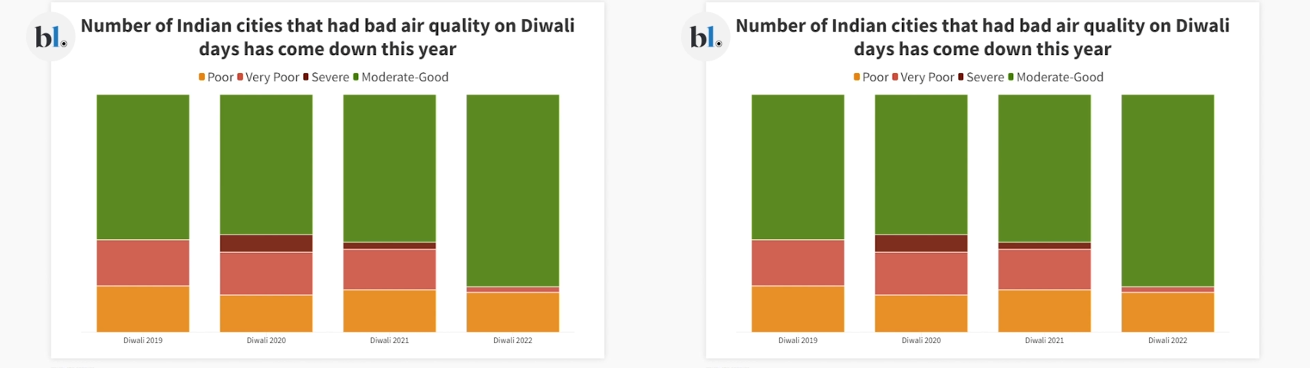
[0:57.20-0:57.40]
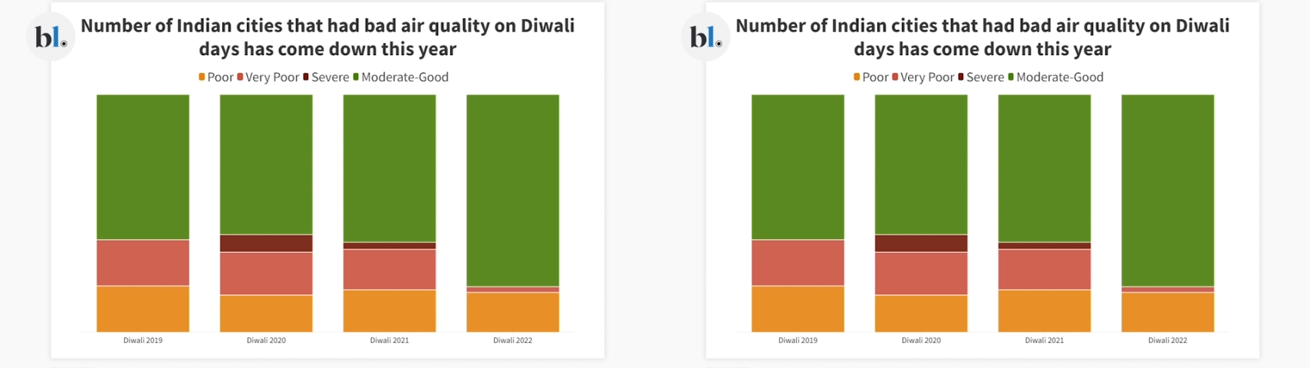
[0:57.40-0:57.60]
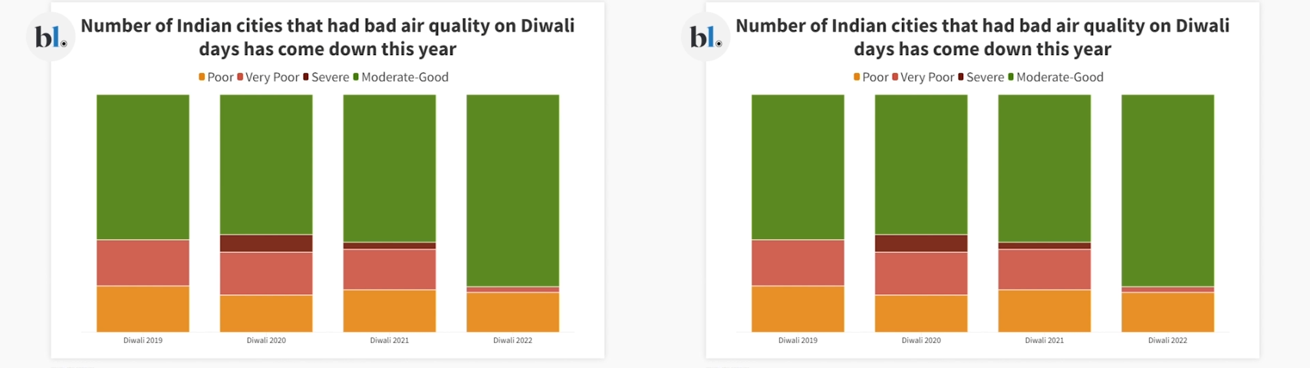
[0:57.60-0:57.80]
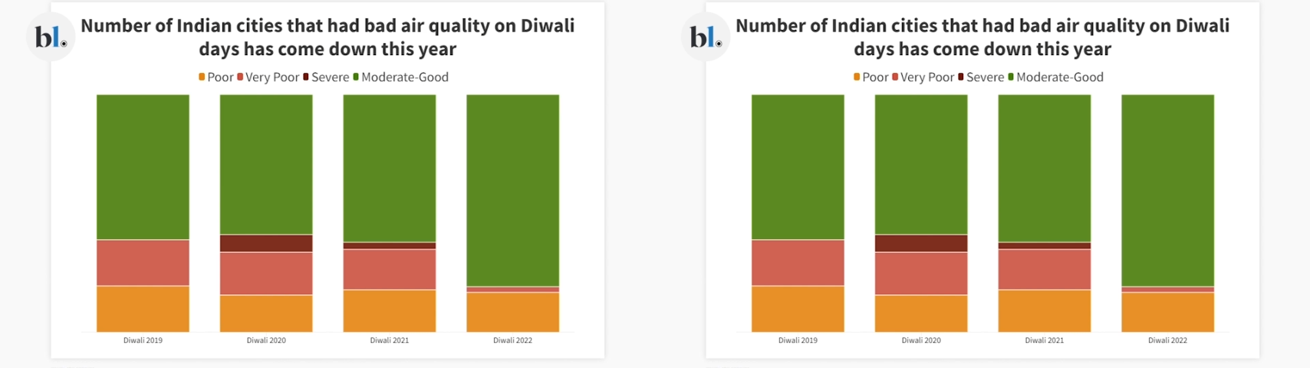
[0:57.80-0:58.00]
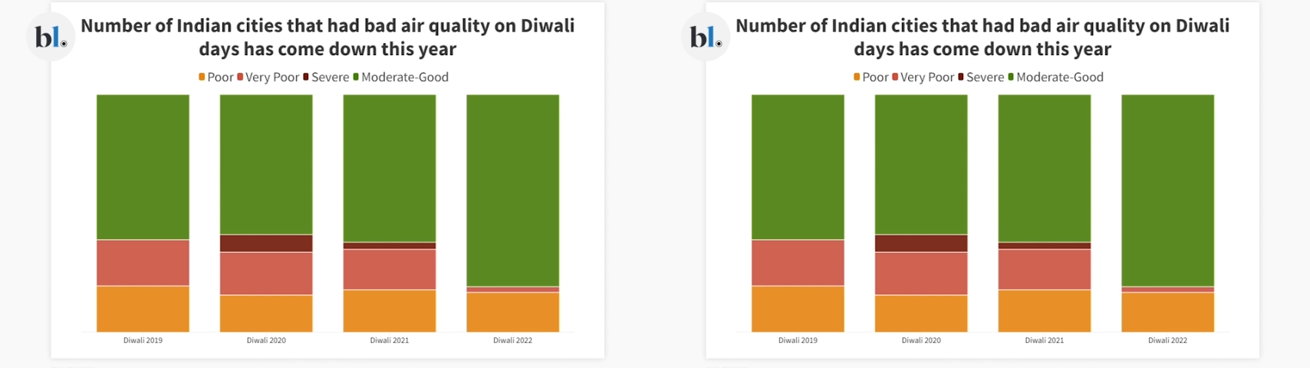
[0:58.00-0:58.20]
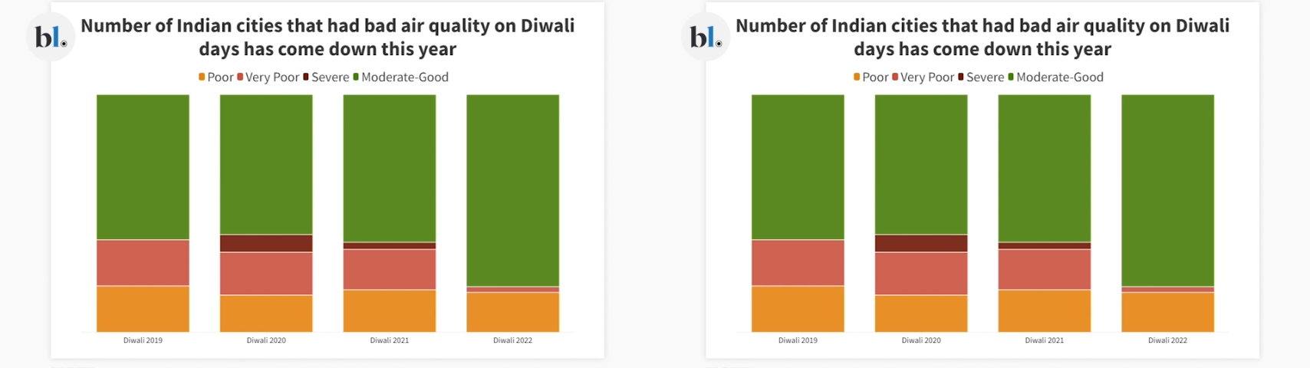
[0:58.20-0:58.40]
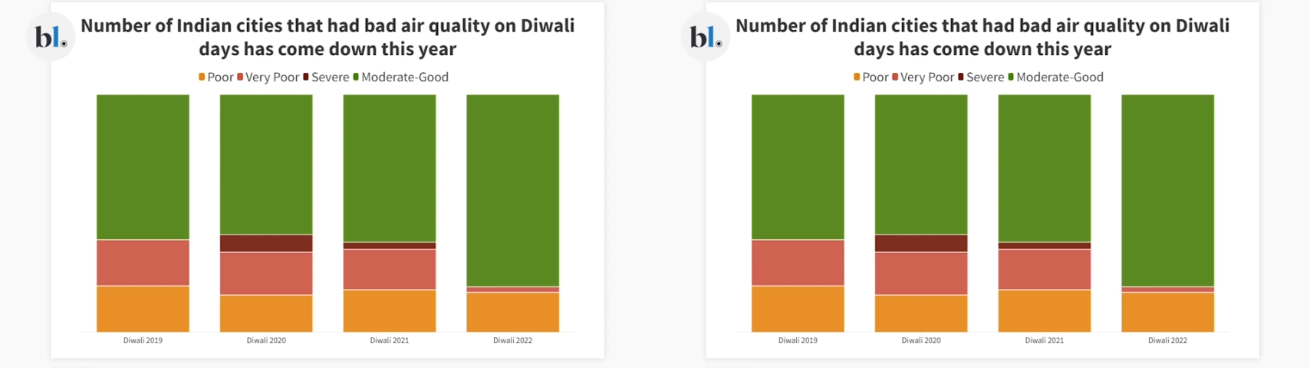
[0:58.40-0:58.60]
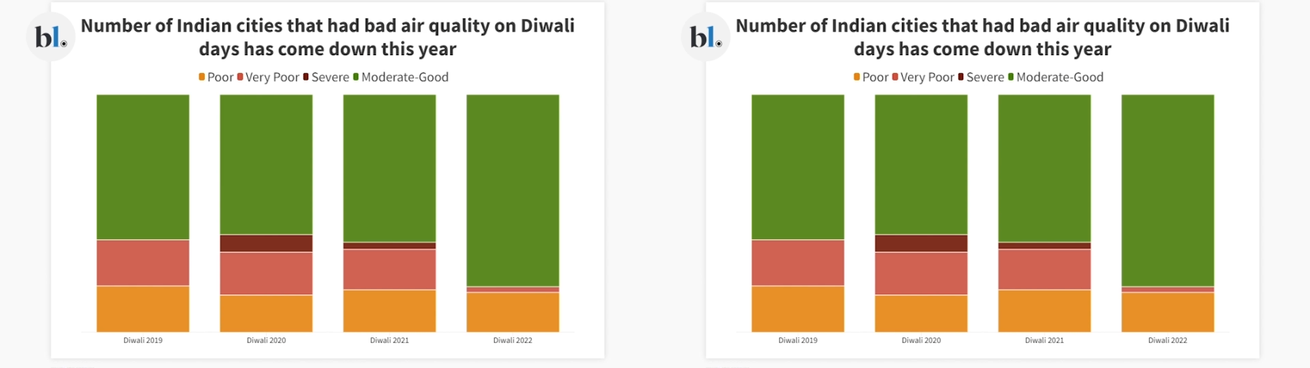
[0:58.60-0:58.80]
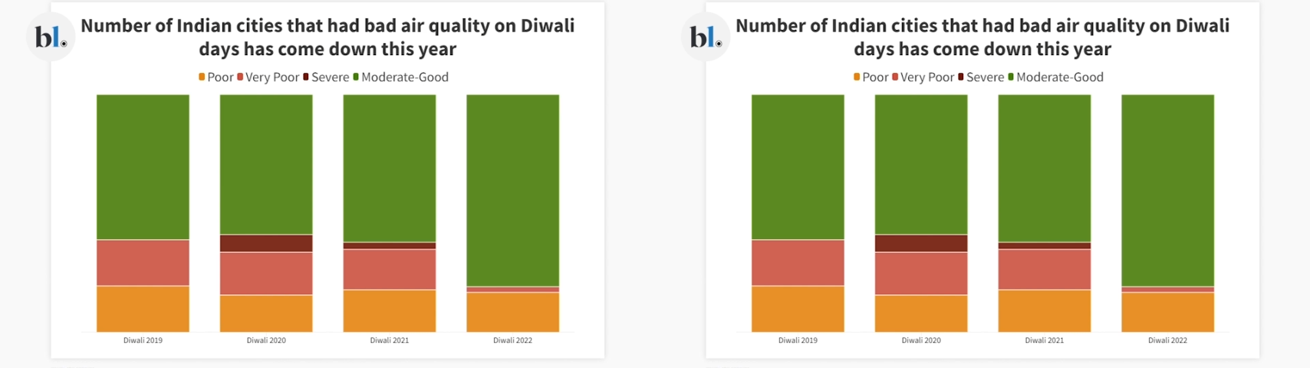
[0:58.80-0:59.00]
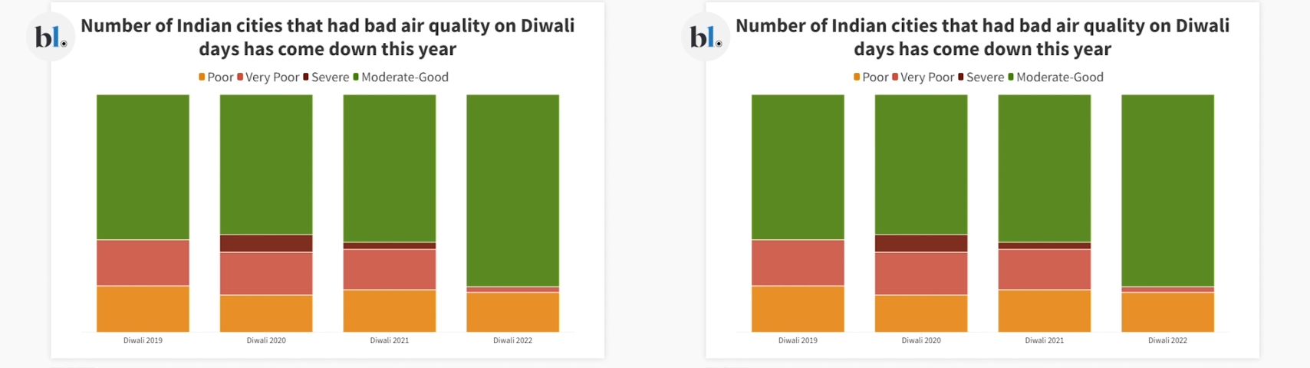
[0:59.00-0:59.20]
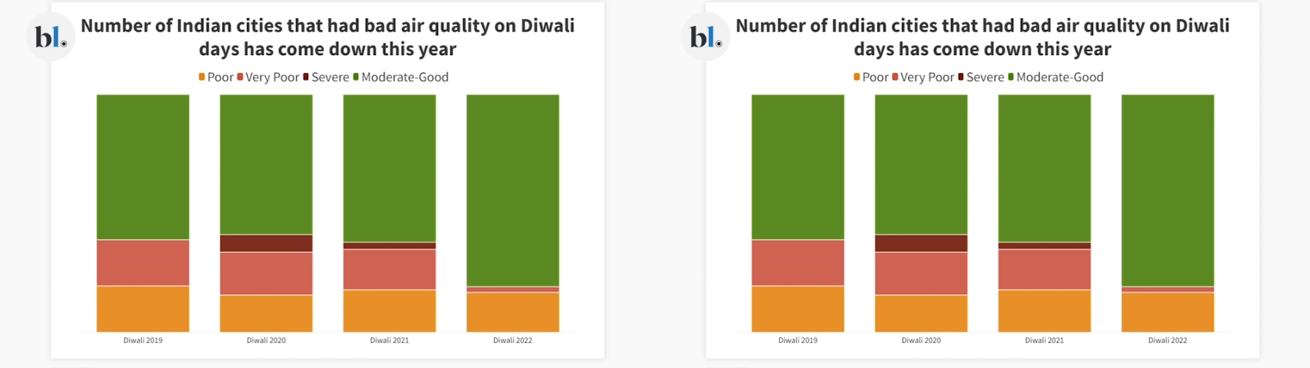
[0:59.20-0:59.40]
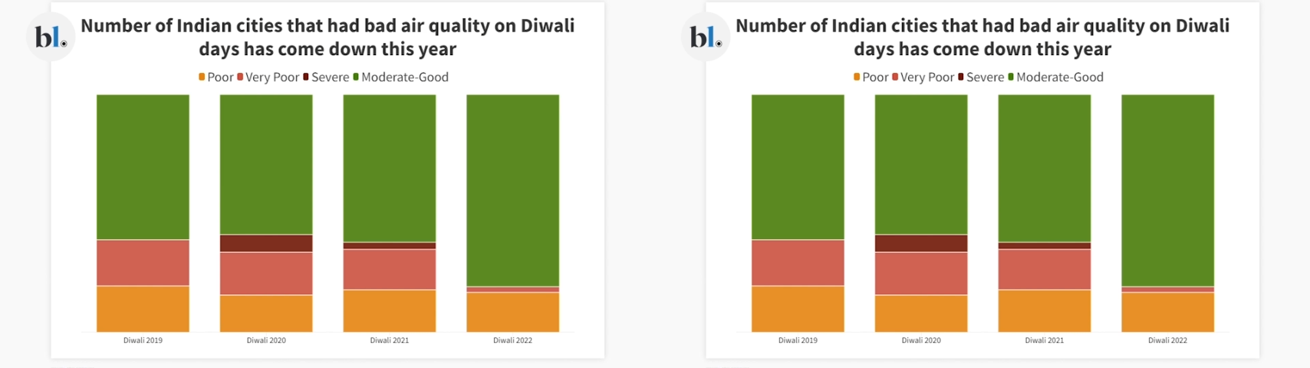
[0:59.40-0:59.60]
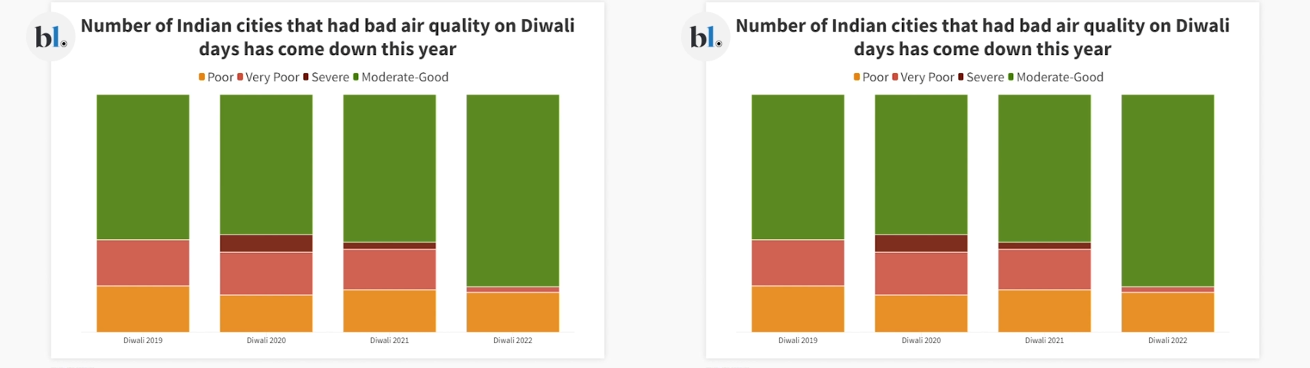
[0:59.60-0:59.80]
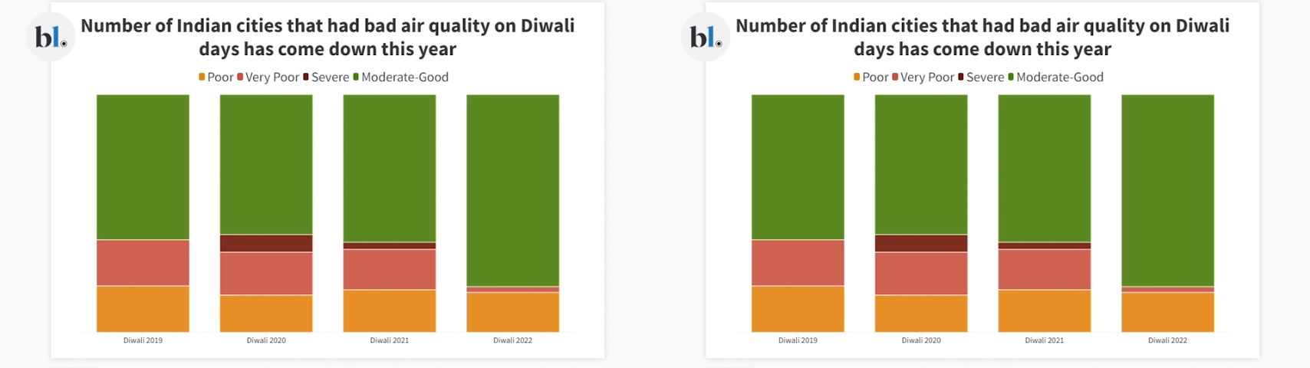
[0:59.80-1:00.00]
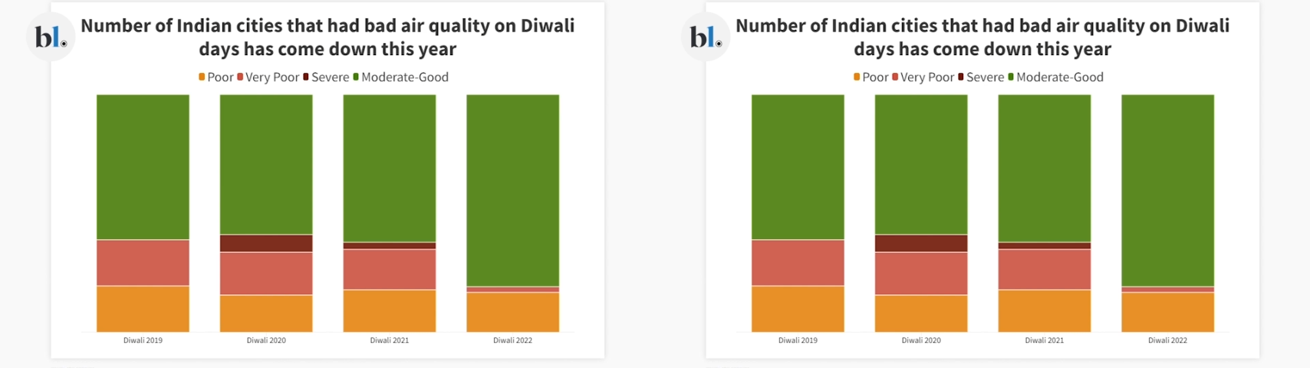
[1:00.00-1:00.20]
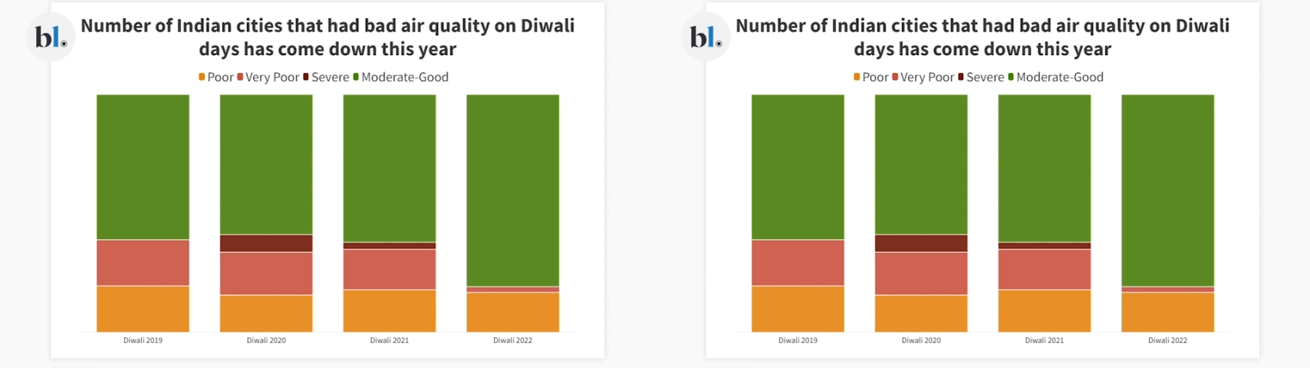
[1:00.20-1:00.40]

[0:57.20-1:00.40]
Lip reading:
[unreadable: no face in view]